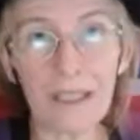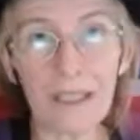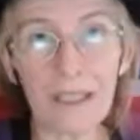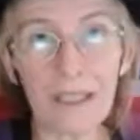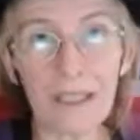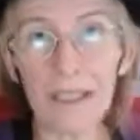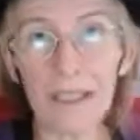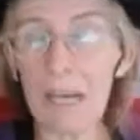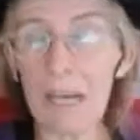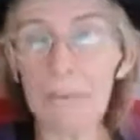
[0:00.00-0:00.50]

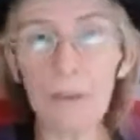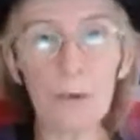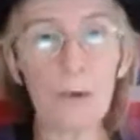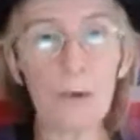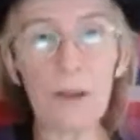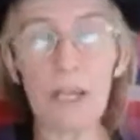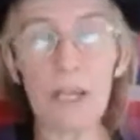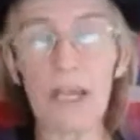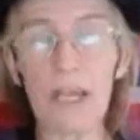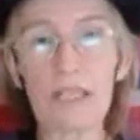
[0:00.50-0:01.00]
keep
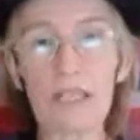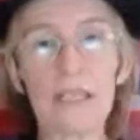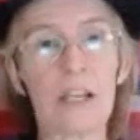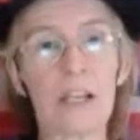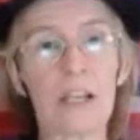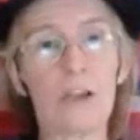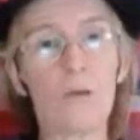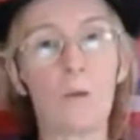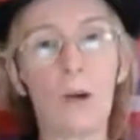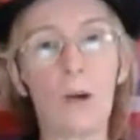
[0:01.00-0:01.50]
doing things
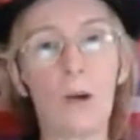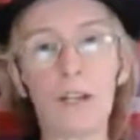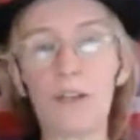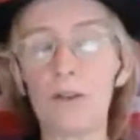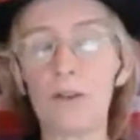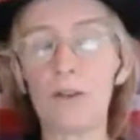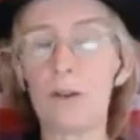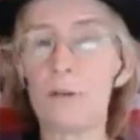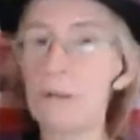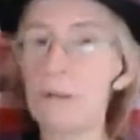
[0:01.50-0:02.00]
like you want to
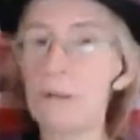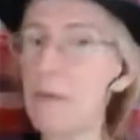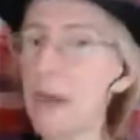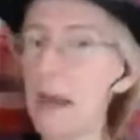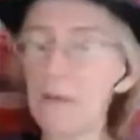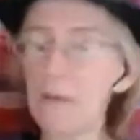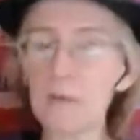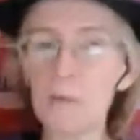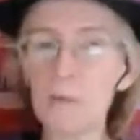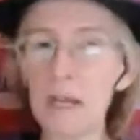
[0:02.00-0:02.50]
do them. You may
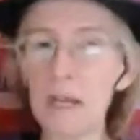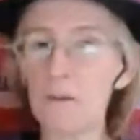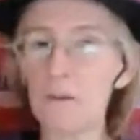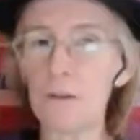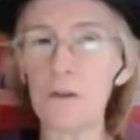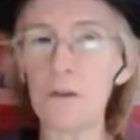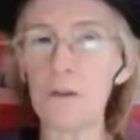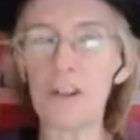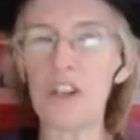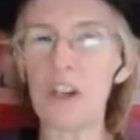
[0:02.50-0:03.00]
have to make a
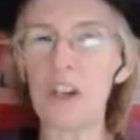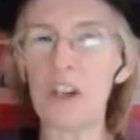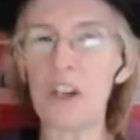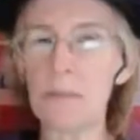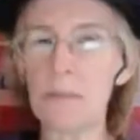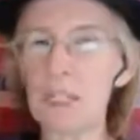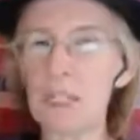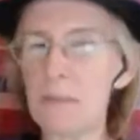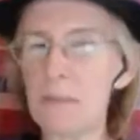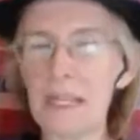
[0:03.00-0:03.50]
few
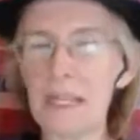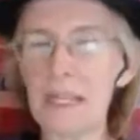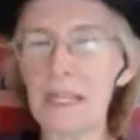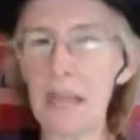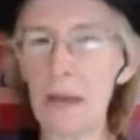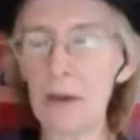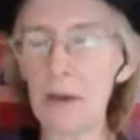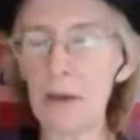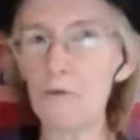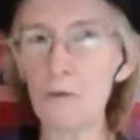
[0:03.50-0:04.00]
adjustments, but
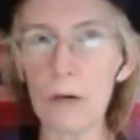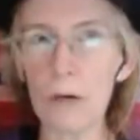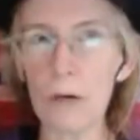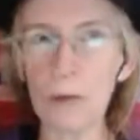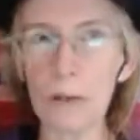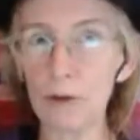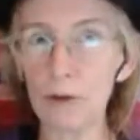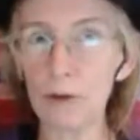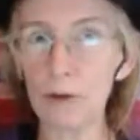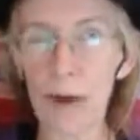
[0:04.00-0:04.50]
nothing
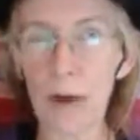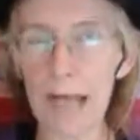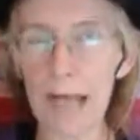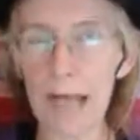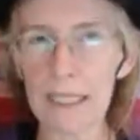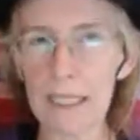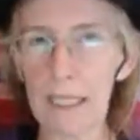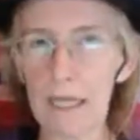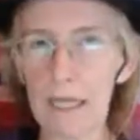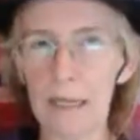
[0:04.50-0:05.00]
real
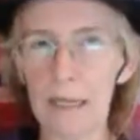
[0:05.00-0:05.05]
drastic.